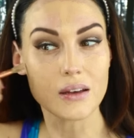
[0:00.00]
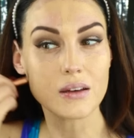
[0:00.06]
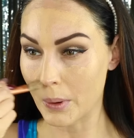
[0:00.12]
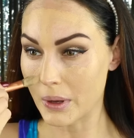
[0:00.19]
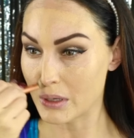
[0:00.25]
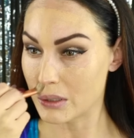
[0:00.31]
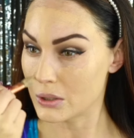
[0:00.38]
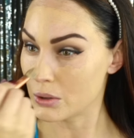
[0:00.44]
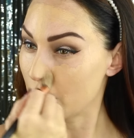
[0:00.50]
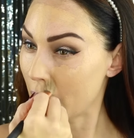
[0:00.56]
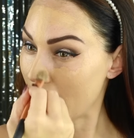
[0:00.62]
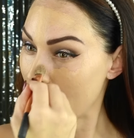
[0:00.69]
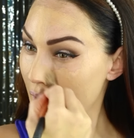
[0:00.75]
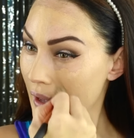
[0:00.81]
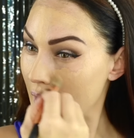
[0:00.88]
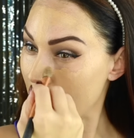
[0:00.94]
going to
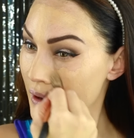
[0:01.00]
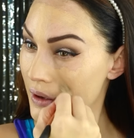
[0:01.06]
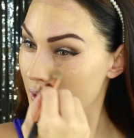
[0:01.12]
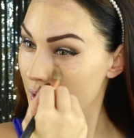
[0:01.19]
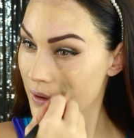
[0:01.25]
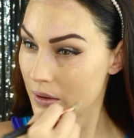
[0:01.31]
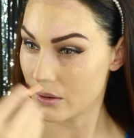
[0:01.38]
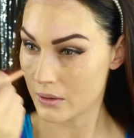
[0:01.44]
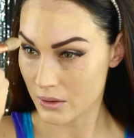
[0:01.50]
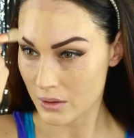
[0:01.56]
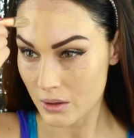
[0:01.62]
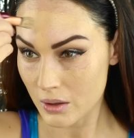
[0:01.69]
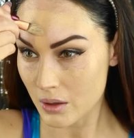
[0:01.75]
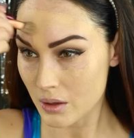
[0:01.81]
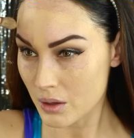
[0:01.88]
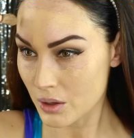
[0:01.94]
a
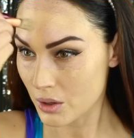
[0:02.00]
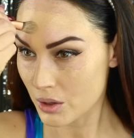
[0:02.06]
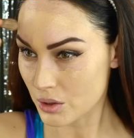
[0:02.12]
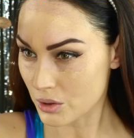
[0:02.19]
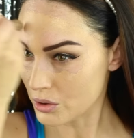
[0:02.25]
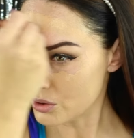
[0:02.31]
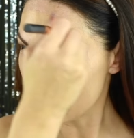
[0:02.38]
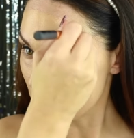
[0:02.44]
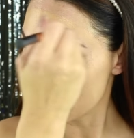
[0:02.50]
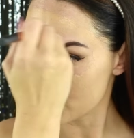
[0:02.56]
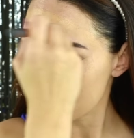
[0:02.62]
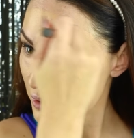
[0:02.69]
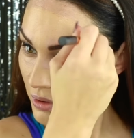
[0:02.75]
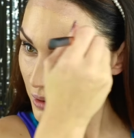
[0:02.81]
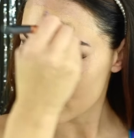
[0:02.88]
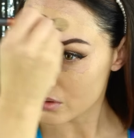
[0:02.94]

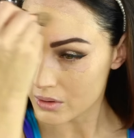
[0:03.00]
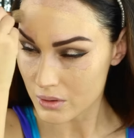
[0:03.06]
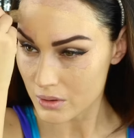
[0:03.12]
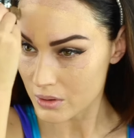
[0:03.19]
youth